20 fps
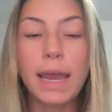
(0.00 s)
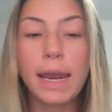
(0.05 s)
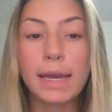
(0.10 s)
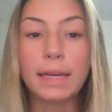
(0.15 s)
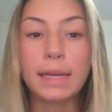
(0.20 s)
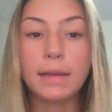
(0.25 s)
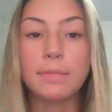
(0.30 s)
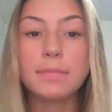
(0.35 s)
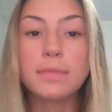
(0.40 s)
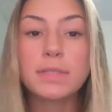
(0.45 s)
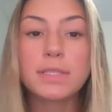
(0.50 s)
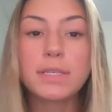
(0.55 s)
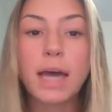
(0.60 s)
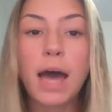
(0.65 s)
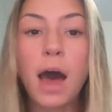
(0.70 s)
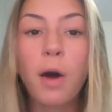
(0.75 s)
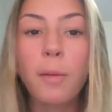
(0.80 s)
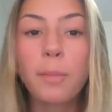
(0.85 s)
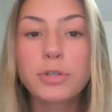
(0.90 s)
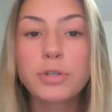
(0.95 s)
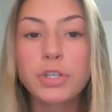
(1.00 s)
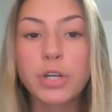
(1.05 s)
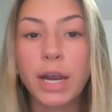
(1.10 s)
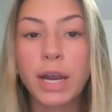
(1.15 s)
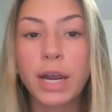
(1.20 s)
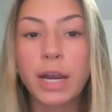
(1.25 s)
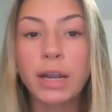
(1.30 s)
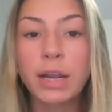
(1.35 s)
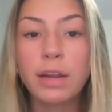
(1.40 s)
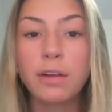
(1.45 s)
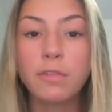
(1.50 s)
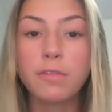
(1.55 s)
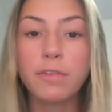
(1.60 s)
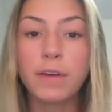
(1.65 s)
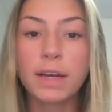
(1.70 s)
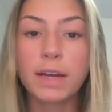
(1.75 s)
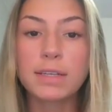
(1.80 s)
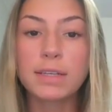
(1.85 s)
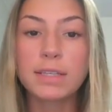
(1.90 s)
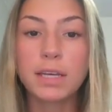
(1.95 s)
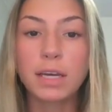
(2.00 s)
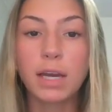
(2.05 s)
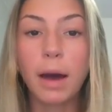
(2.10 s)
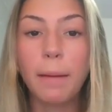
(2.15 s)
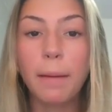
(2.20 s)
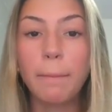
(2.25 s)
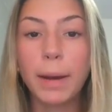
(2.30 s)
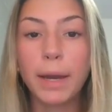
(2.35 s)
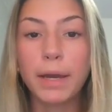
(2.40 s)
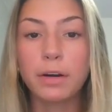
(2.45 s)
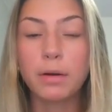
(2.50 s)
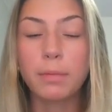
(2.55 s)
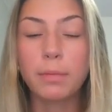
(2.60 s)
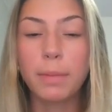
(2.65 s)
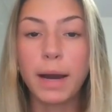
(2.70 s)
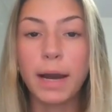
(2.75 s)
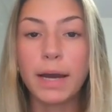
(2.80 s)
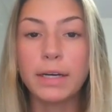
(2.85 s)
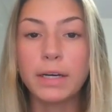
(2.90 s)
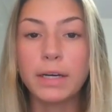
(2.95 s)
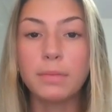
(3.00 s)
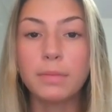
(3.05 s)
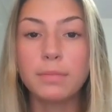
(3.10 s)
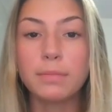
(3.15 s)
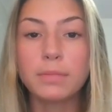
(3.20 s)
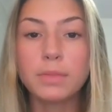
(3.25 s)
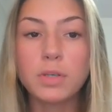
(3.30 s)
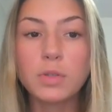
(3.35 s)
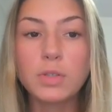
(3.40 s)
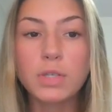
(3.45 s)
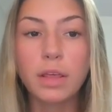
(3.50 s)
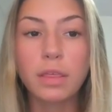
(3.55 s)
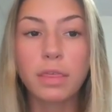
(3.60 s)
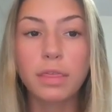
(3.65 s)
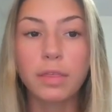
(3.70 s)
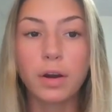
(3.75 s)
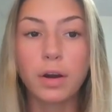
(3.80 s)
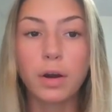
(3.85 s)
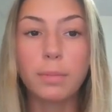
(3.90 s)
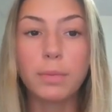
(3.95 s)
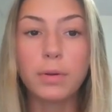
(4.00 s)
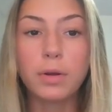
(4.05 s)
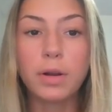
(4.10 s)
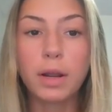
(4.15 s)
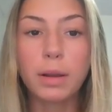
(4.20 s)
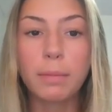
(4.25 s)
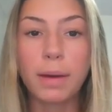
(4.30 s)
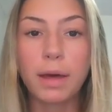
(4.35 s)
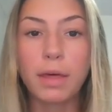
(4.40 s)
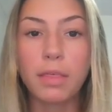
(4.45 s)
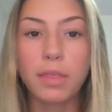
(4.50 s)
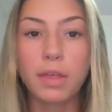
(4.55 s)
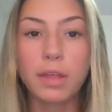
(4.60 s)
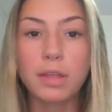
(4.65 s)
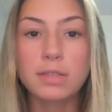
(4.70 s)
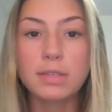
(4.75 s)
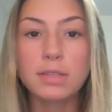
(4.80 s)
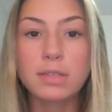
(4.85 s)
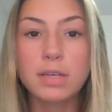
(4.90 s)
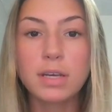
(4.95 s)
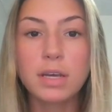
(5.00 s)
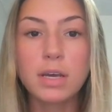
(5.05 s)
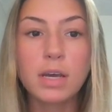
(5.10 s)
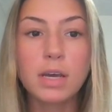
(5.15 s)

aims to help train and fix the gut microbiome using therapeutic methods